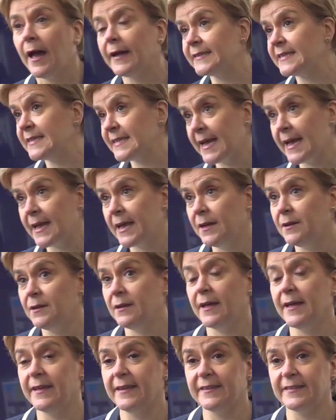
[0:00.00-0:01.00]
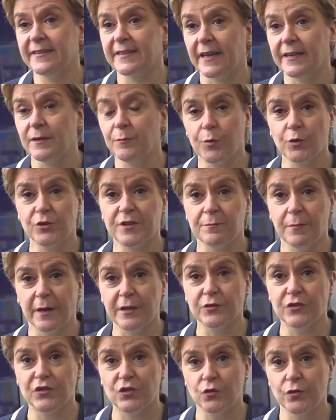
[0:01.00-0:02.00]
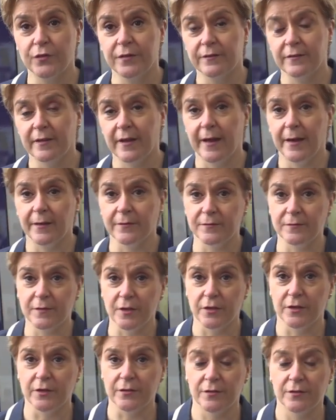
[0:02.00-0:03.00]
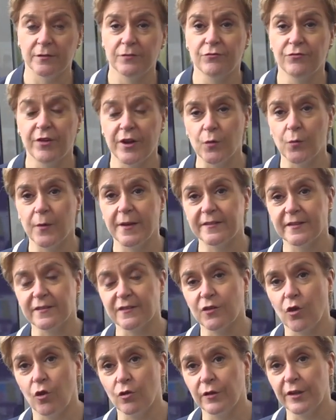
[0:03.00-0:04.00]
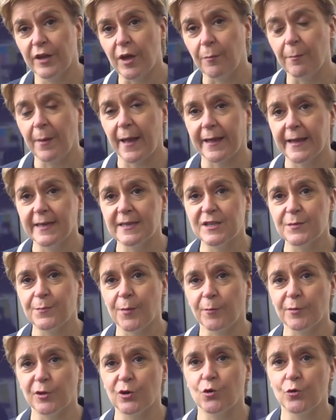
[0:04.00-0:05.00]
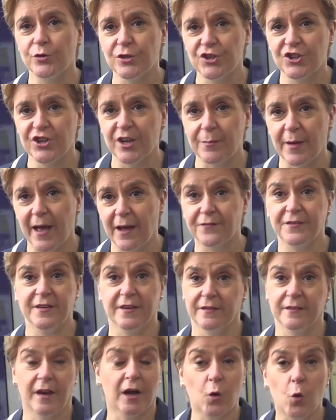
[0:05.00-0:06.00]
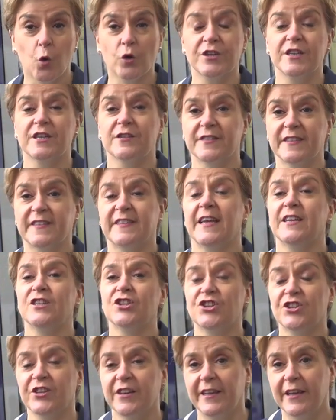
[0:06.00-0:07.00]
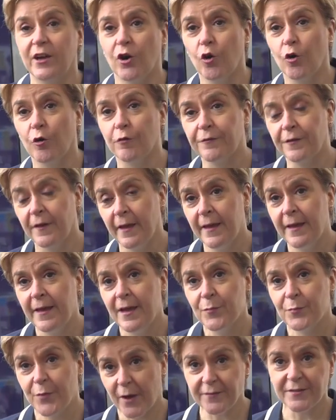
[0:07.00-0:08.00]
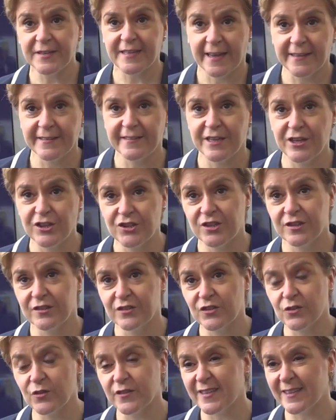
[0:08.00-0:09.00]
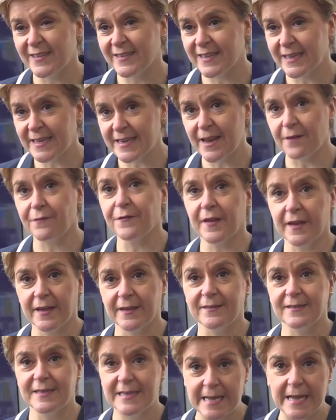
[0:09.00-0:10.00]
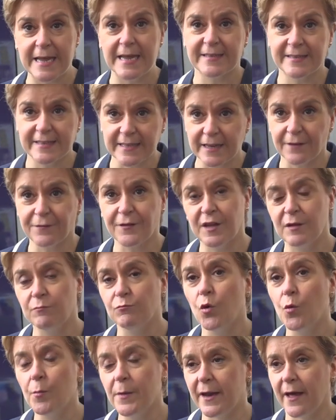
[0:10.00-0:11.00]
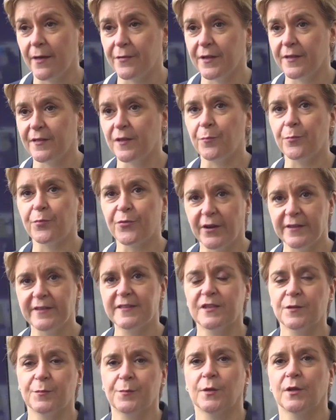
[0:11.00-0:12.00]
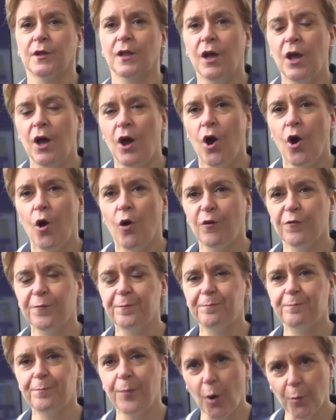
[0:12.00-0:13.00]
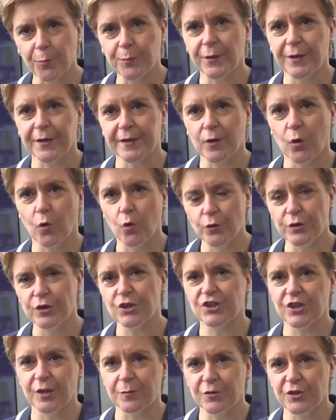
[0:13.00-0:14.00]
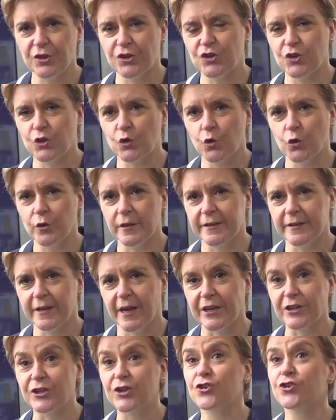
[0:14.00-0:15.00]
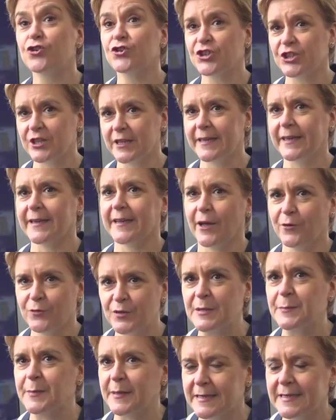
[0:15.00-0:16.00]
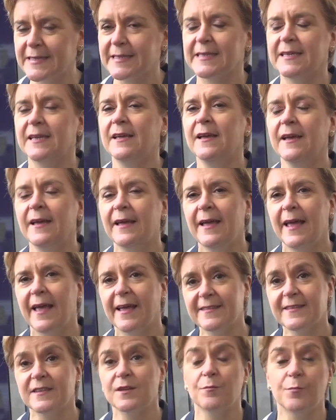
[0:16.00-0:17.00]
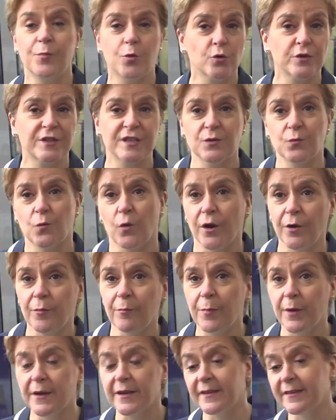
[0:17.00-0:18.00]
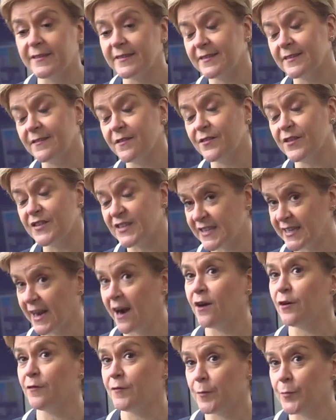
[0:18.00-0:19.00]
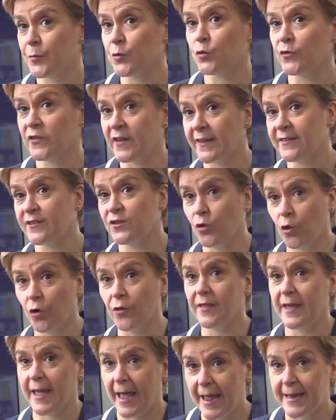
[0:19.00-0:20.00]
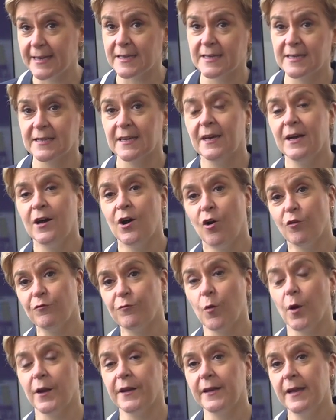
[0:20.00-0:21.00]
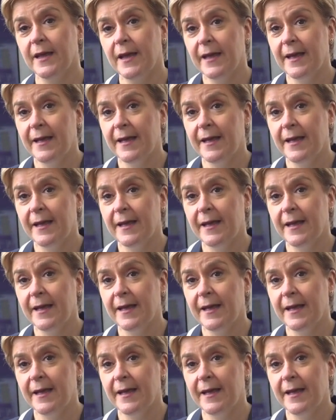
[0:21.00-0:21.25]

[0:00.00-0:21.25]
Today is an important milestone. The railways in Scotland come back into public ownership after a quarter of a century of privatisation. So it's a significant day, significant moment. I think the principle of public ownership, control and crucially accountability is an important one. But it's the start of a process, not the end of one.